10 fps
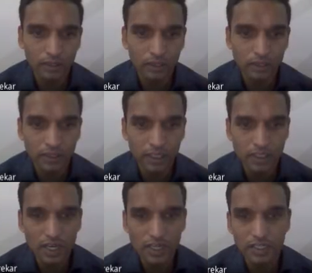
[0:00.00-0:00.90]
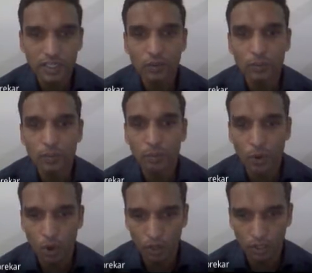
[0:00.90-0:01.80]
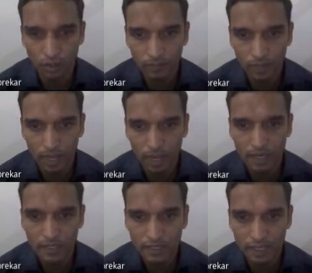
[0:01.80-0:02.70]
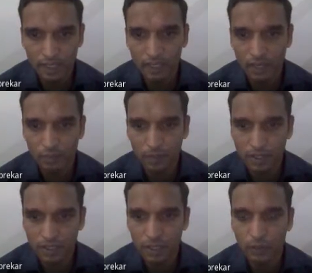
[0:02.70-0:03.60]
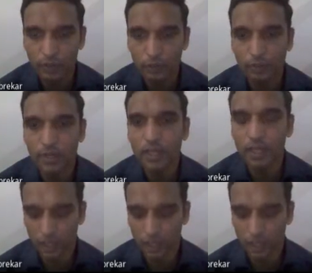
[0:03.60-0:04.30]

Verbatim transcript: the sig child signal will be blocked and sig interrupt and sig quit will be